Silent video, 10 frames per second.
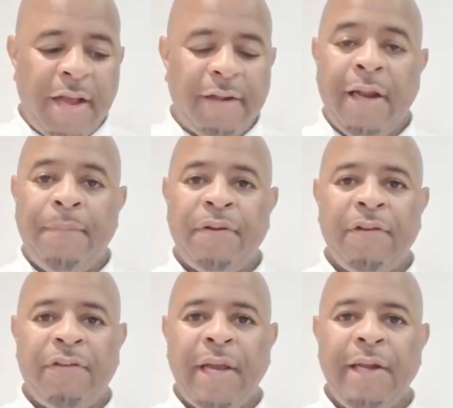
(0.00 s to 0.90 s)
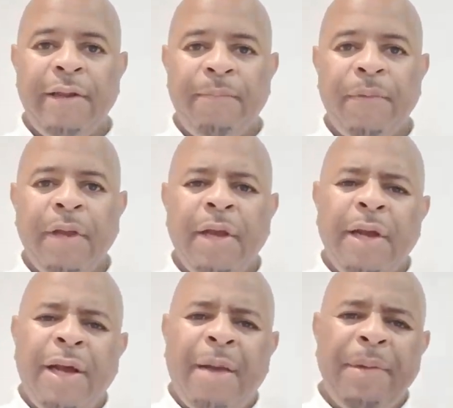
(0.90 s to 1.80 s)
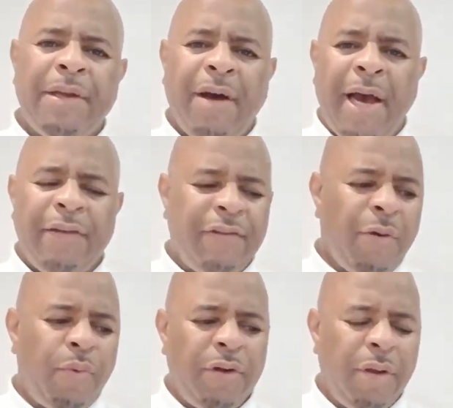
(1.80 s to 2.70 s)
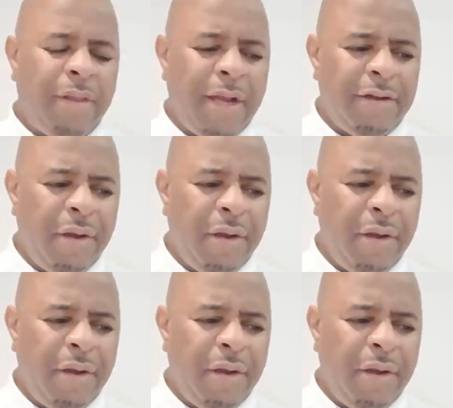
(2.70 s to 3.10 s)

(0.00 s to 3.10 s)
at the Liberty Stadium. I mean, guys, you know, what do you think?